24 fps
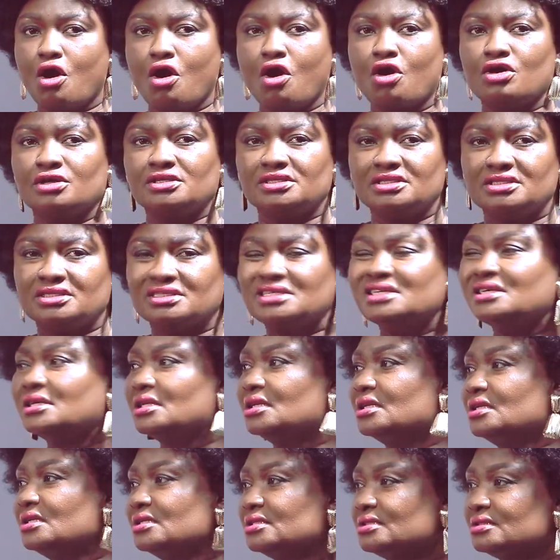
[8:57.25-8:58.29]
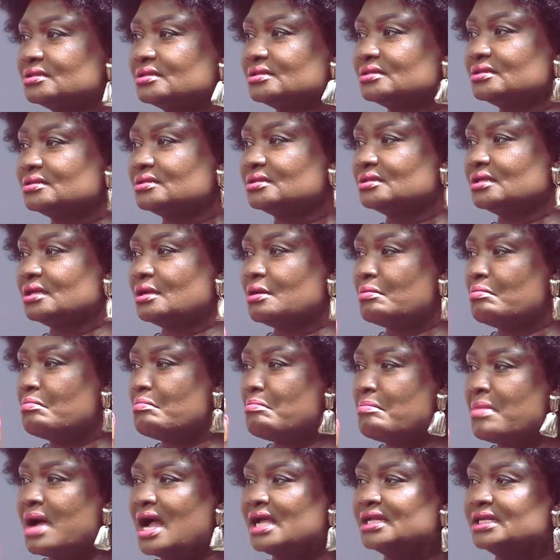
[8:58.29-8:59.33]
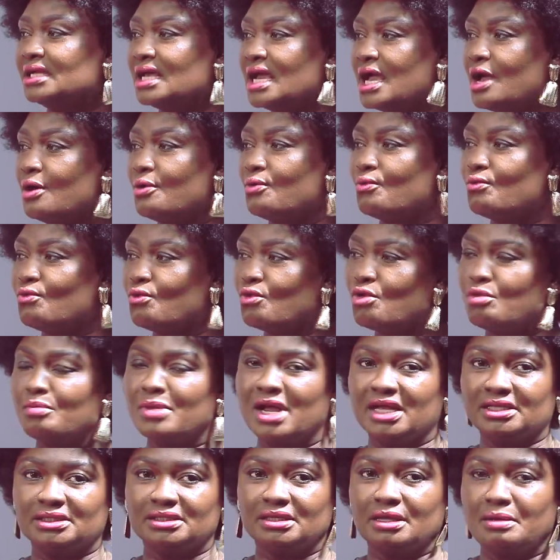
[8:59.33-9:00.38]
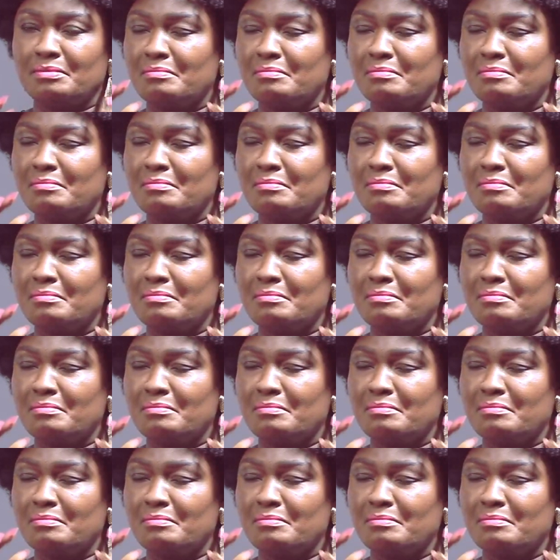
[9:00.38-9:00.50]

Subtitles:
Until man and woman